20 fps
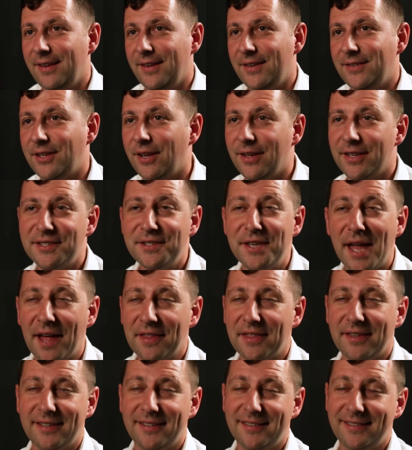So there's
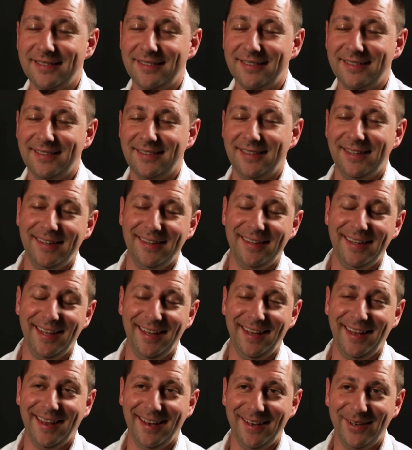nothing that
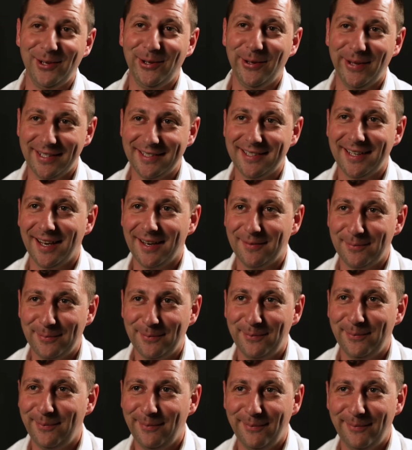you can do that's going to,
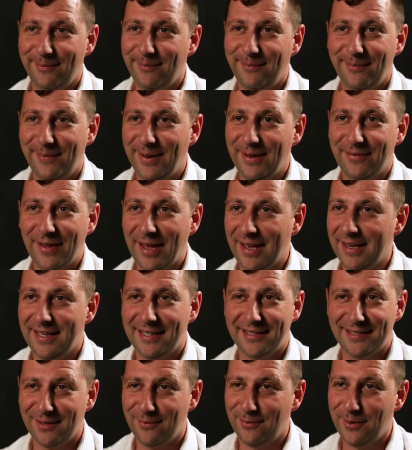if that
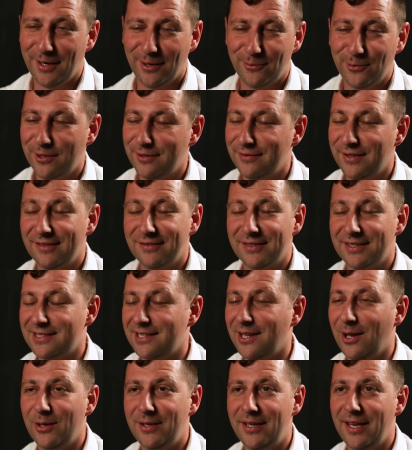hit someone, it wouldn't have even
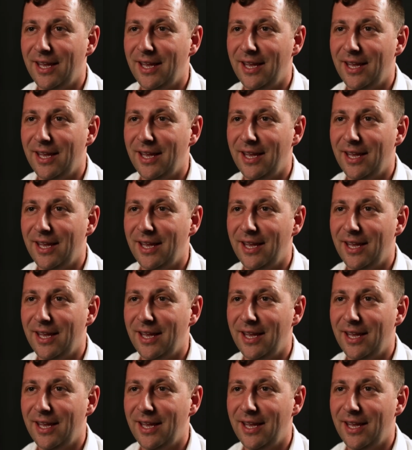slowed